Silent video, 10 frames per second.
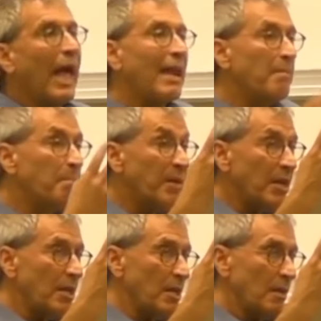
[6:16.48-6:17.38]
And
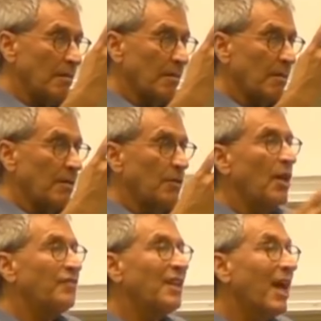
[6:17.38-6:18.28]
B,
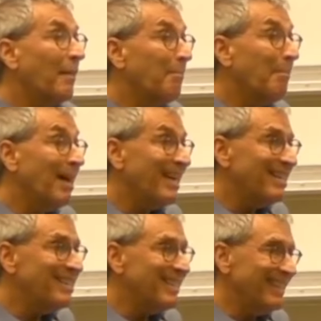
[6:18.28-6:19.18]
you have to not
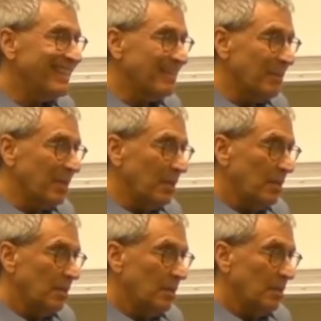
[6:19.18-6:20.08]
mind telling me.
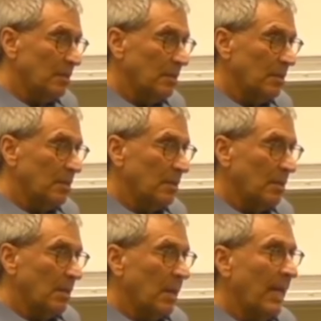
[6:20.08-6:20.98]

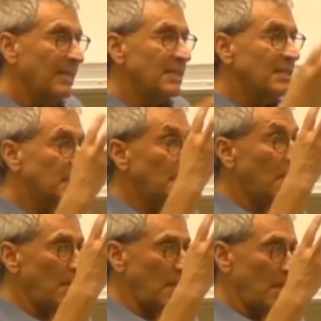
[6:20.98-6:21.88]
And
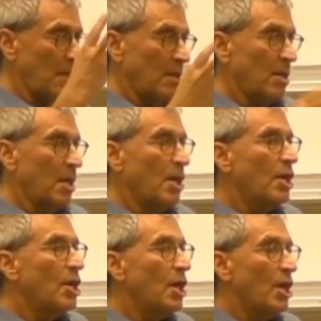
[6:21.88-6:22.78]
C,
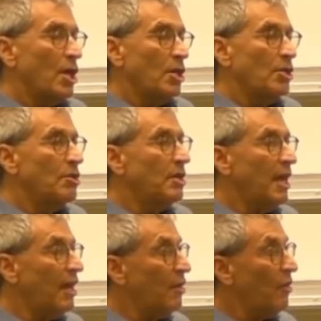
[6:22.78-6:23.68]
you
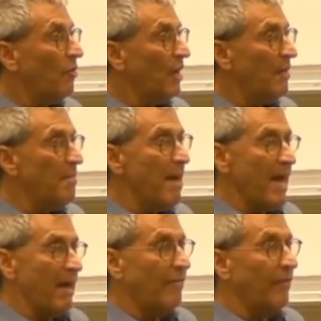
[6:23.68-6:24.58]
can't go ray
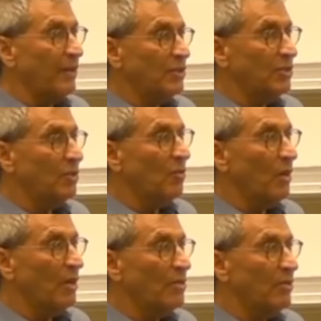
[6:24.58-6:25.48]
mad if I still
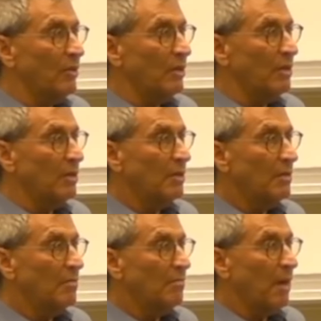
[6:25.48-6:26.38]
want to do it
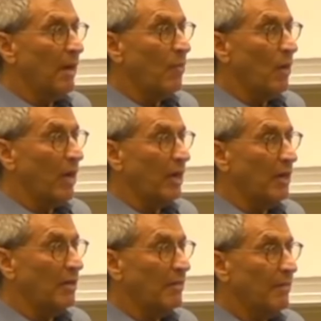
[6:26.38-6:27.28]
my way.
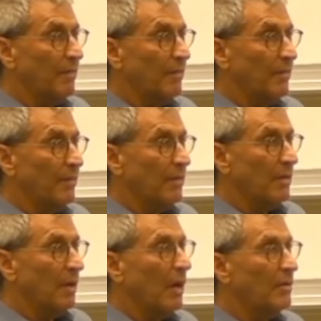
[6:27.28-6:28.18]
Hmm.
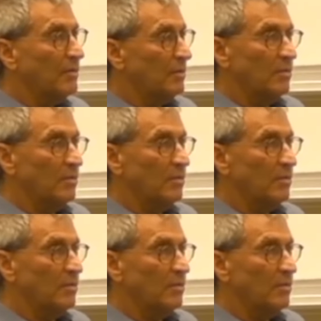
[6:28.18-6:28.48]
I